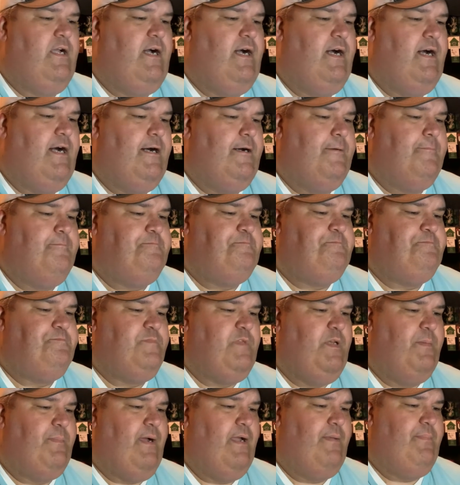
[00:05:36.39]
Um,
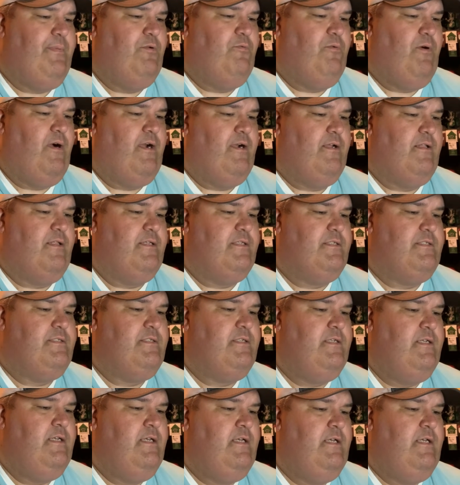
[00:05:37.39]
it might be wireless.